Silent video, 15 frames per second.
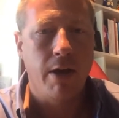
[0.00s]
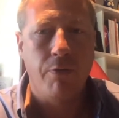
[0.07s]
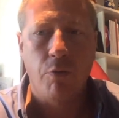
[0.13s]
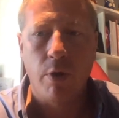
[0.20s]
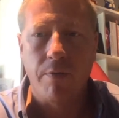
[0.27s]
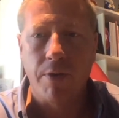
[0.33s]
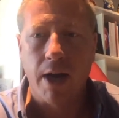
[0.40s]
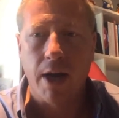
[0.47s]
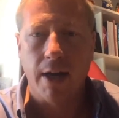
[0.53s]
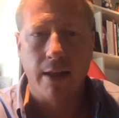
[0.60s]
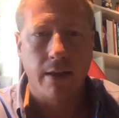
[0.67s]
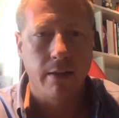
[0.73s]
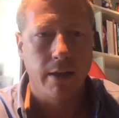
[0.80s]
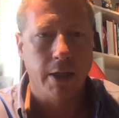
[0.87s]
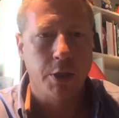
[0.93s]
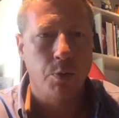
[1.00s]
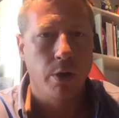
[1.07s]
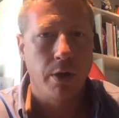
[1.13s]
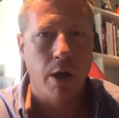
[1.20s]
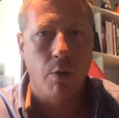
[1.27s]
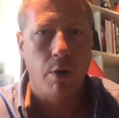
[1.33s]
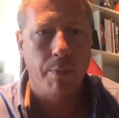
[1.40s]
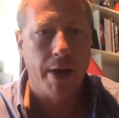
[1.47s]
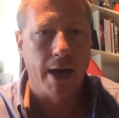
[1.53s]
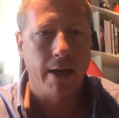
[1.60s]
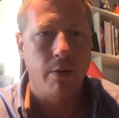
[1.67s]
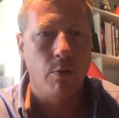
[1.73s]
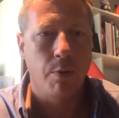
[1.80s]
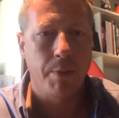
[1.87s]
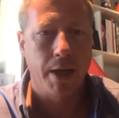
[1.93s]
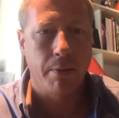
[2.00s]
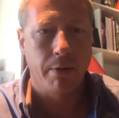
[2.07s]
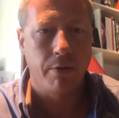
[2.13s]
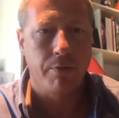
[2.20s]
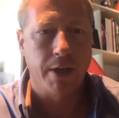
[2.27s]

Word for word: You know, if we've got a glitch, we'll know about it.